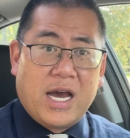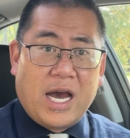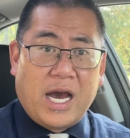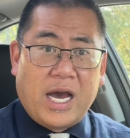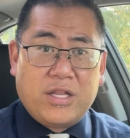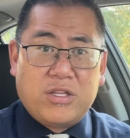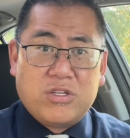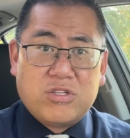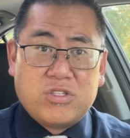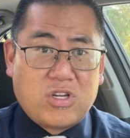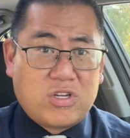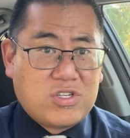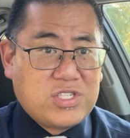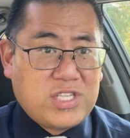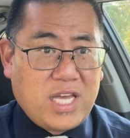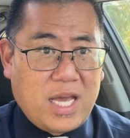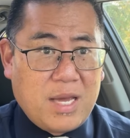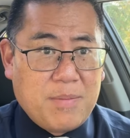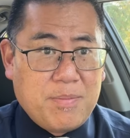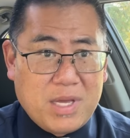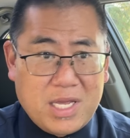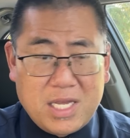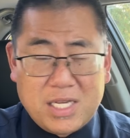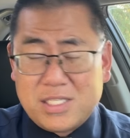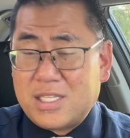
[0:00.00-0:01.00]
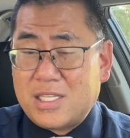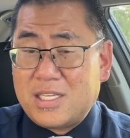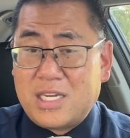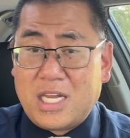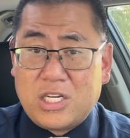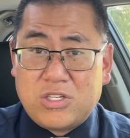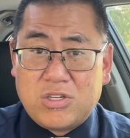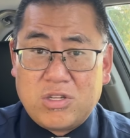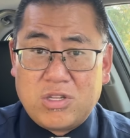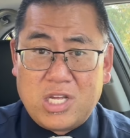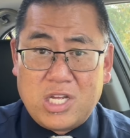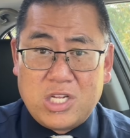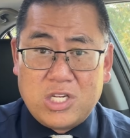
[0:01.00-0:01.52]
Others are saying because of the
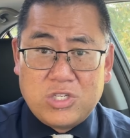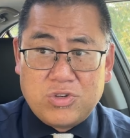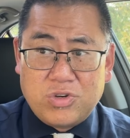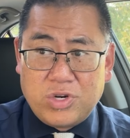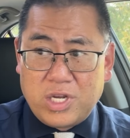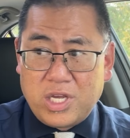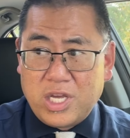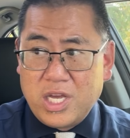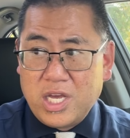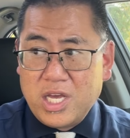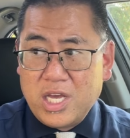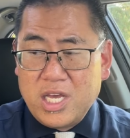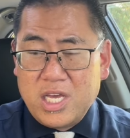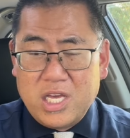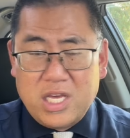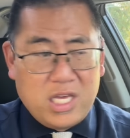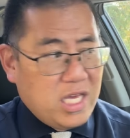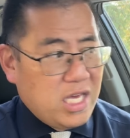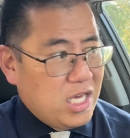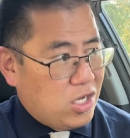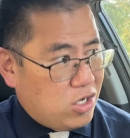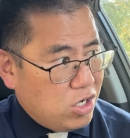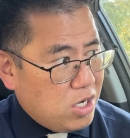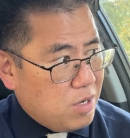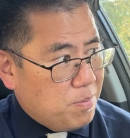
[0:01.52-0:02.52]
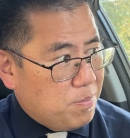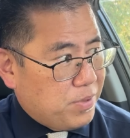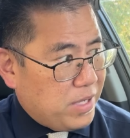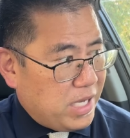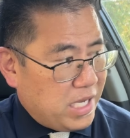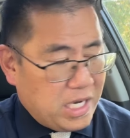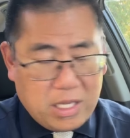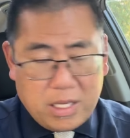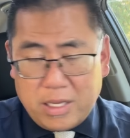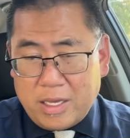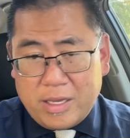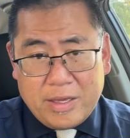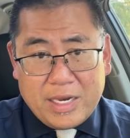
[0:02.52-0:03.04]
nature of the injury, he could have
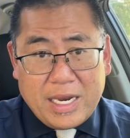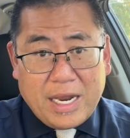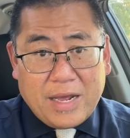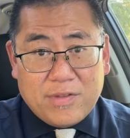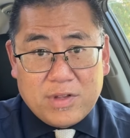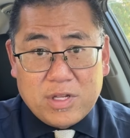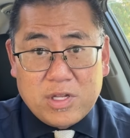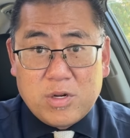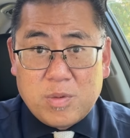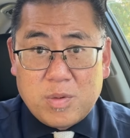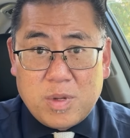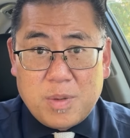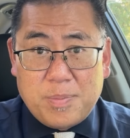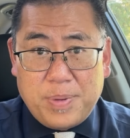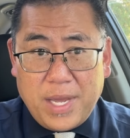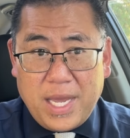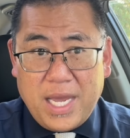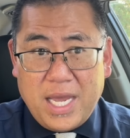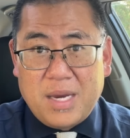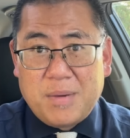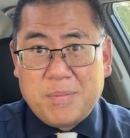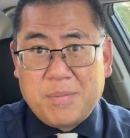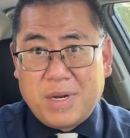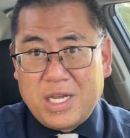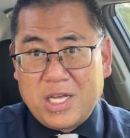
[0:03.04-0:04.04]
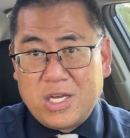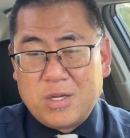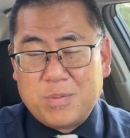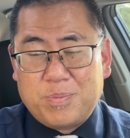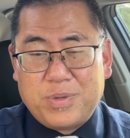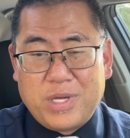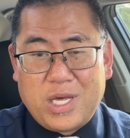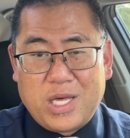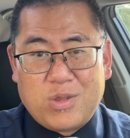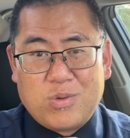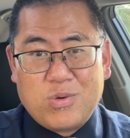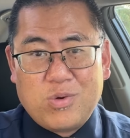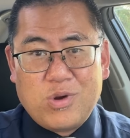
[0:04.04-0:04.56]
played. He'd have a little bit of pain, but he could
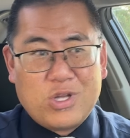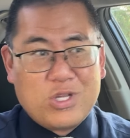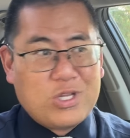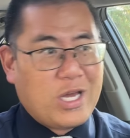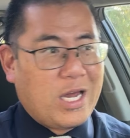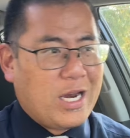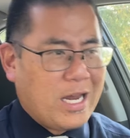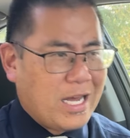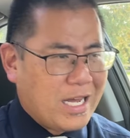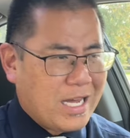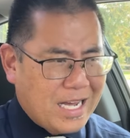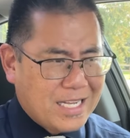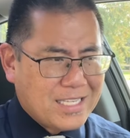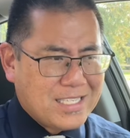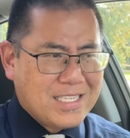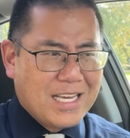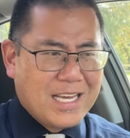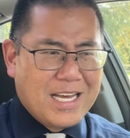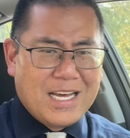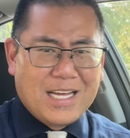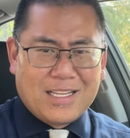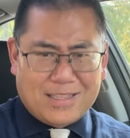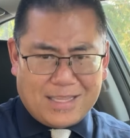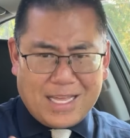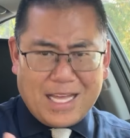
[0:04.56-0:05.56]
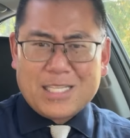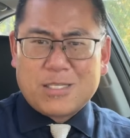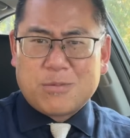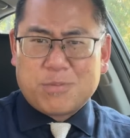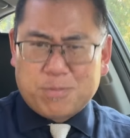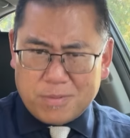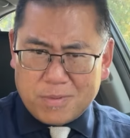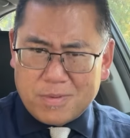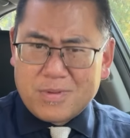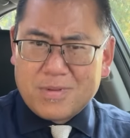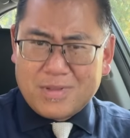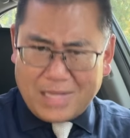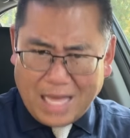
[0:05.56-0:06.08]
play through it. And I guess that
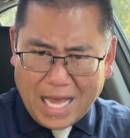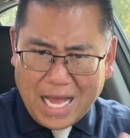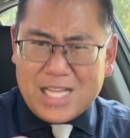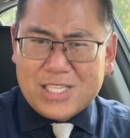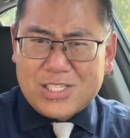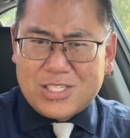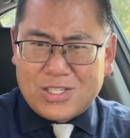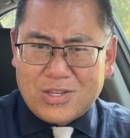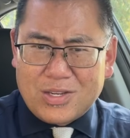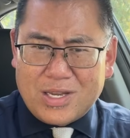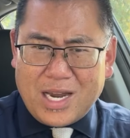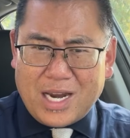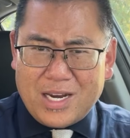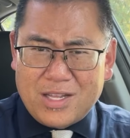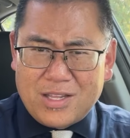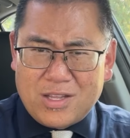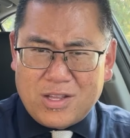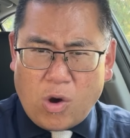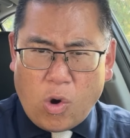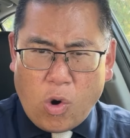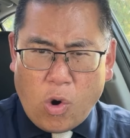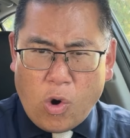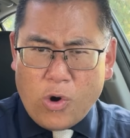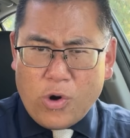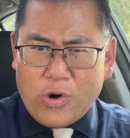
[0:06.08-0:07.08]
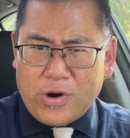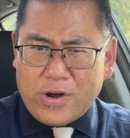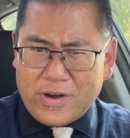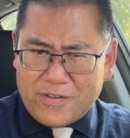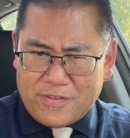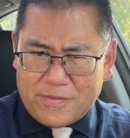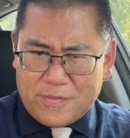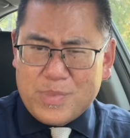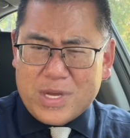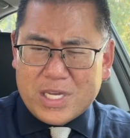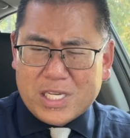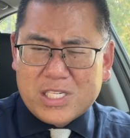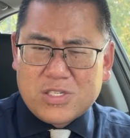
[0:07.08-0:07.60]
adds to kind of the aura
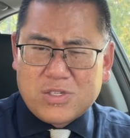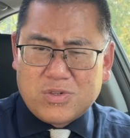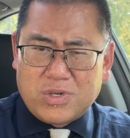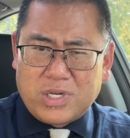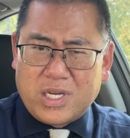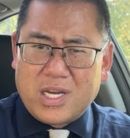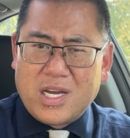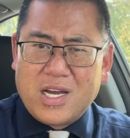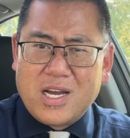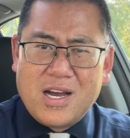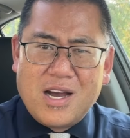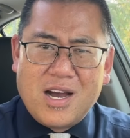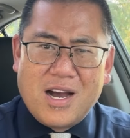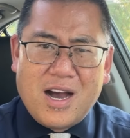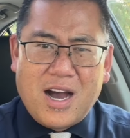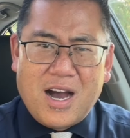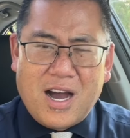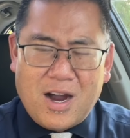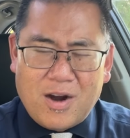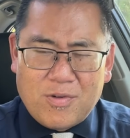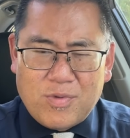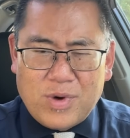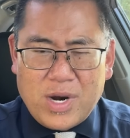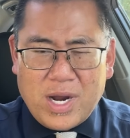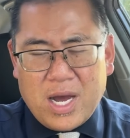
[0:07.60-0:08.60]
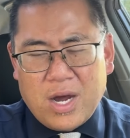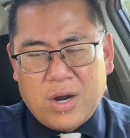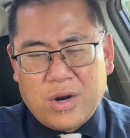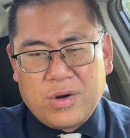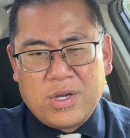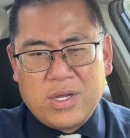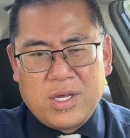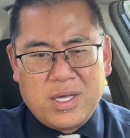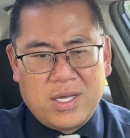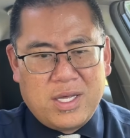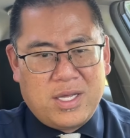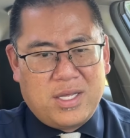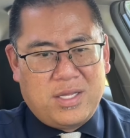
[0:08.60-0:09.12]
of mystery
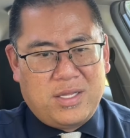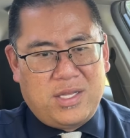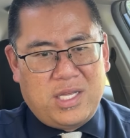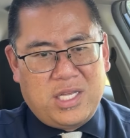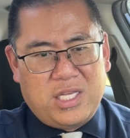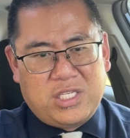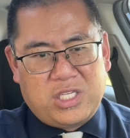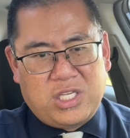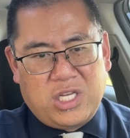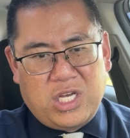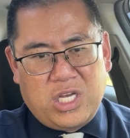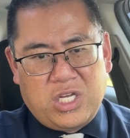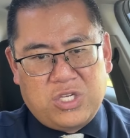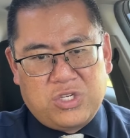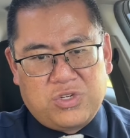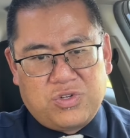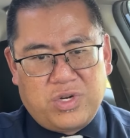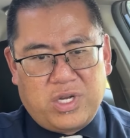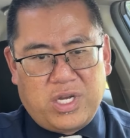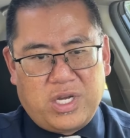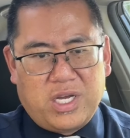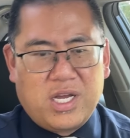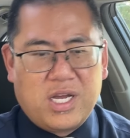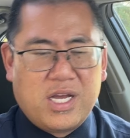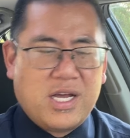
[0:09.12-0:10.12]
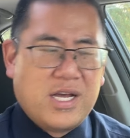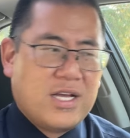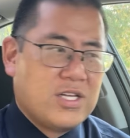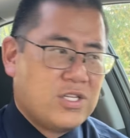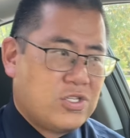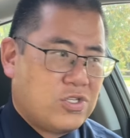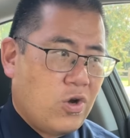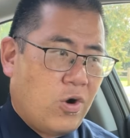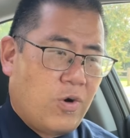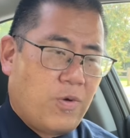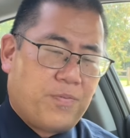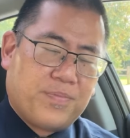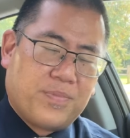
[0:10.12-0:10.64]
around this injury.
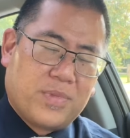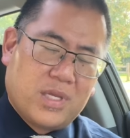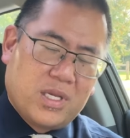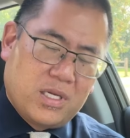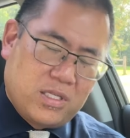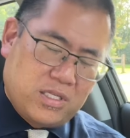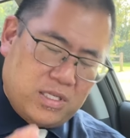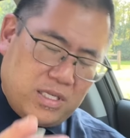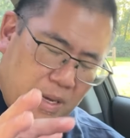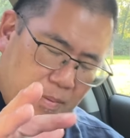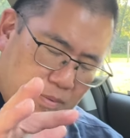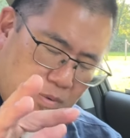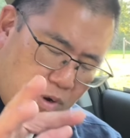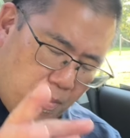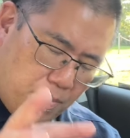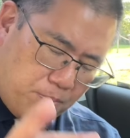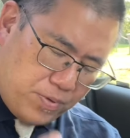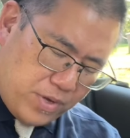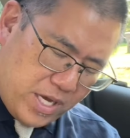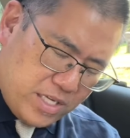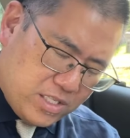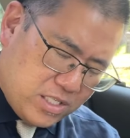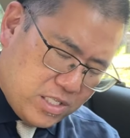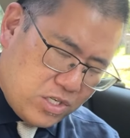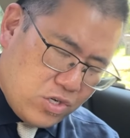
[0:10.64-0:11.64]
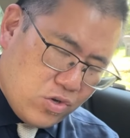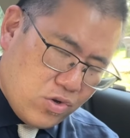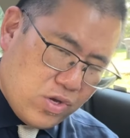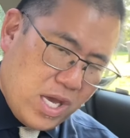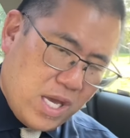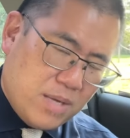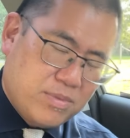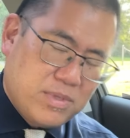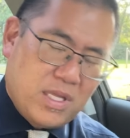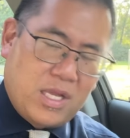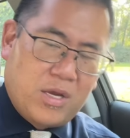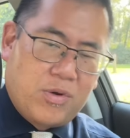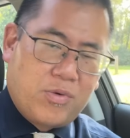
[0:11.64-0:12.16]
So Demko plays the 2
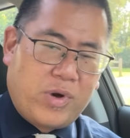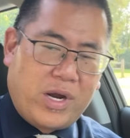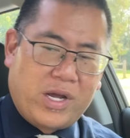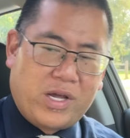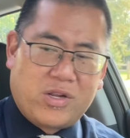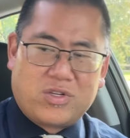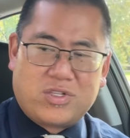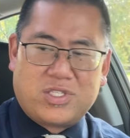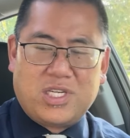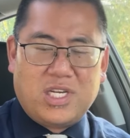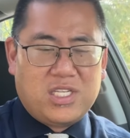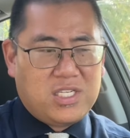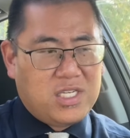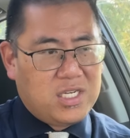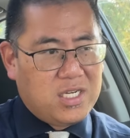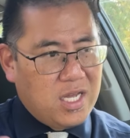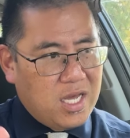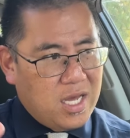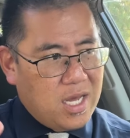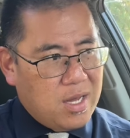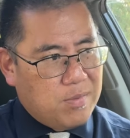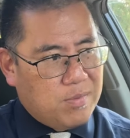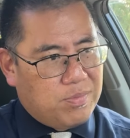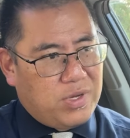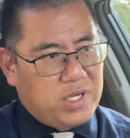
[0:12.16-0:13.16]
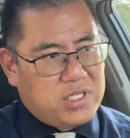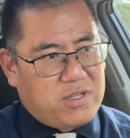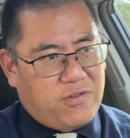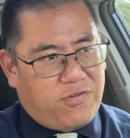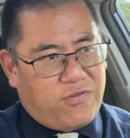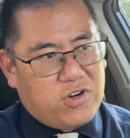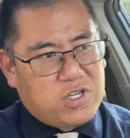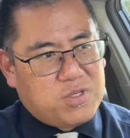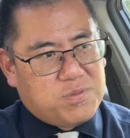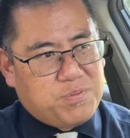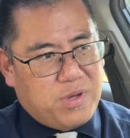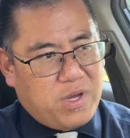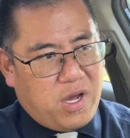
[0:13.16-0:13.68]
games at the end of the regular season, plays the
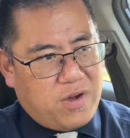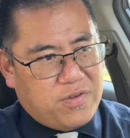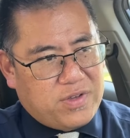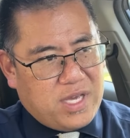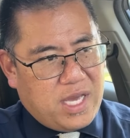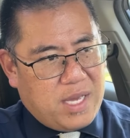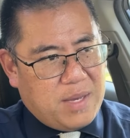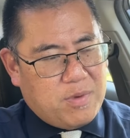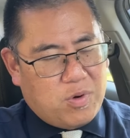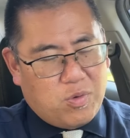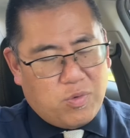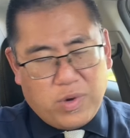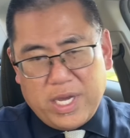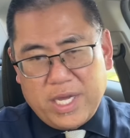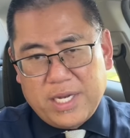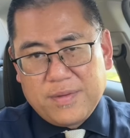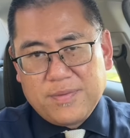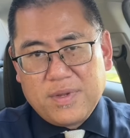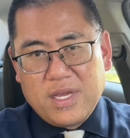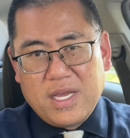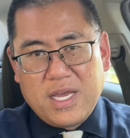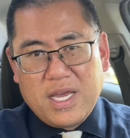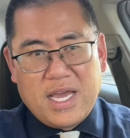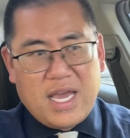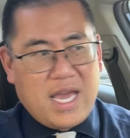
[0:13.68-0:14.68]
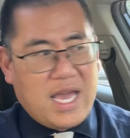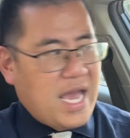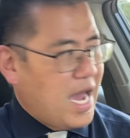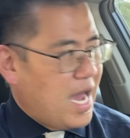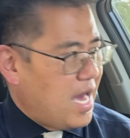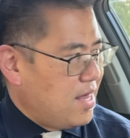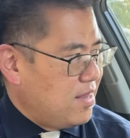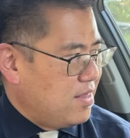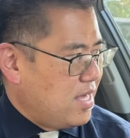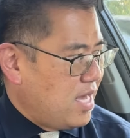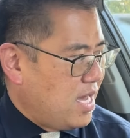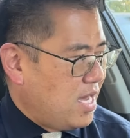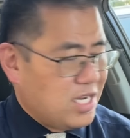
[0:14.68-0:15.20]
first playoff game, a win,
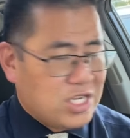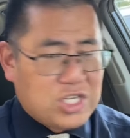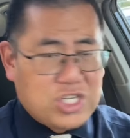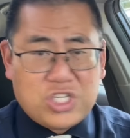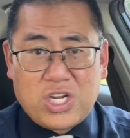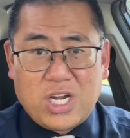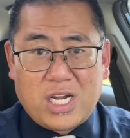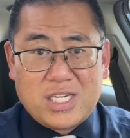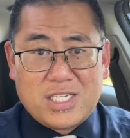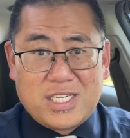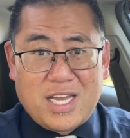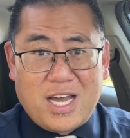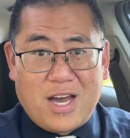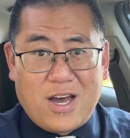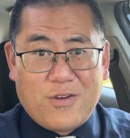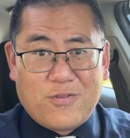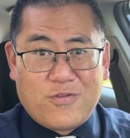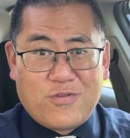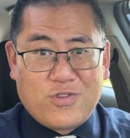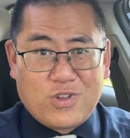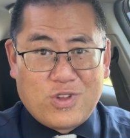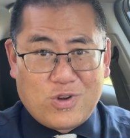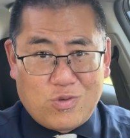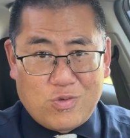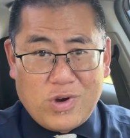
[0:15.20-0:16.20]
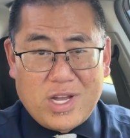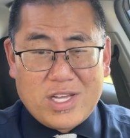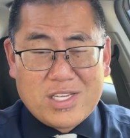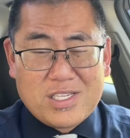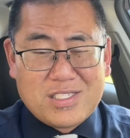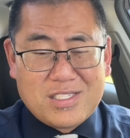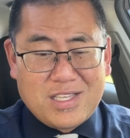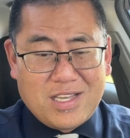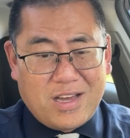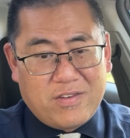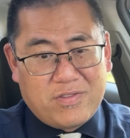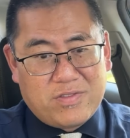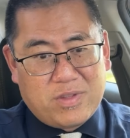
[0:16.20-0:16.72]
and then is shut down for the
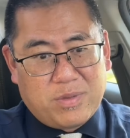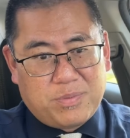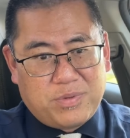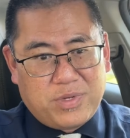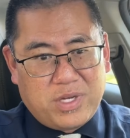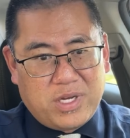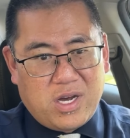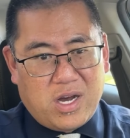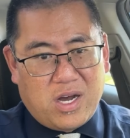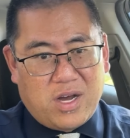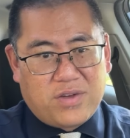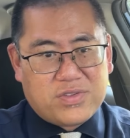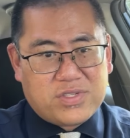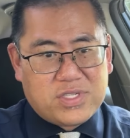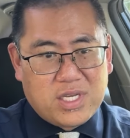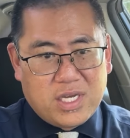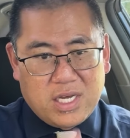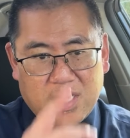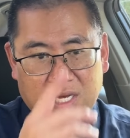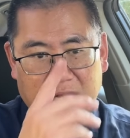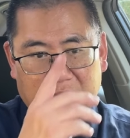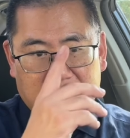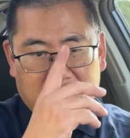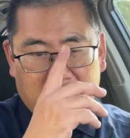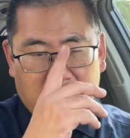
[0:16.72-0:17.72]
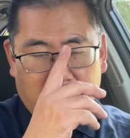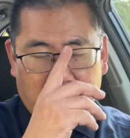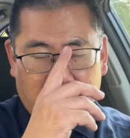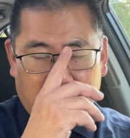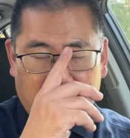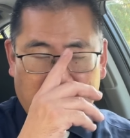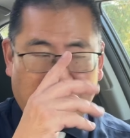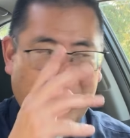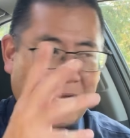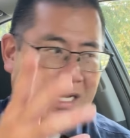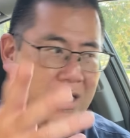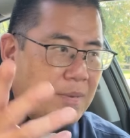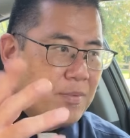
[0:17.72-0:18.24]
rest of the playoffs. So
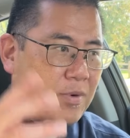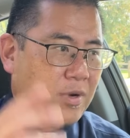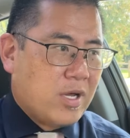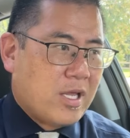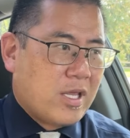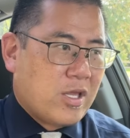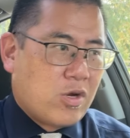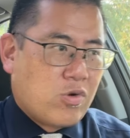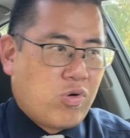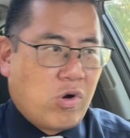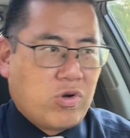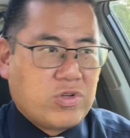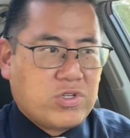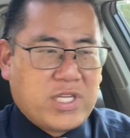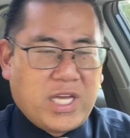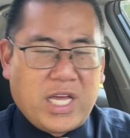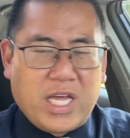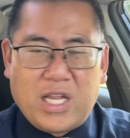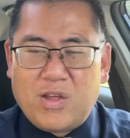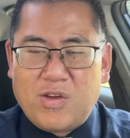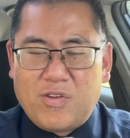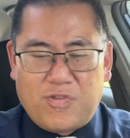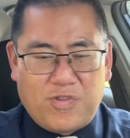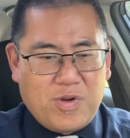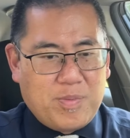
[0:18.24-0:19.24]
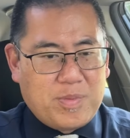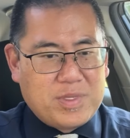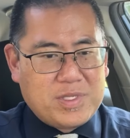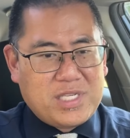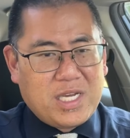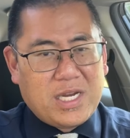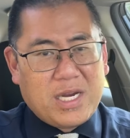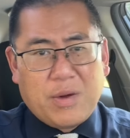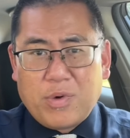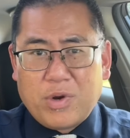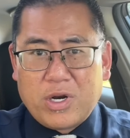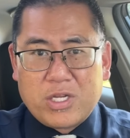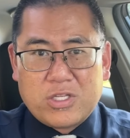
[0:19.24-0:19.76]
a couple of other quotes that Elliotte Friedman
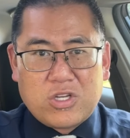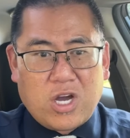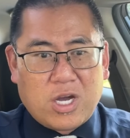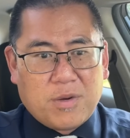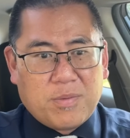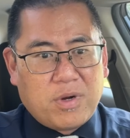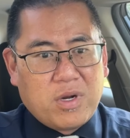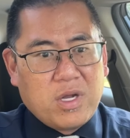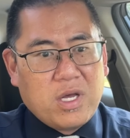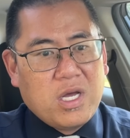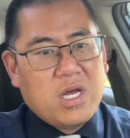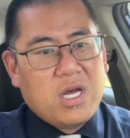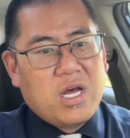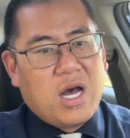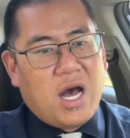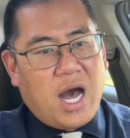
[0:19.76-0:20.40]
said I want to talk about.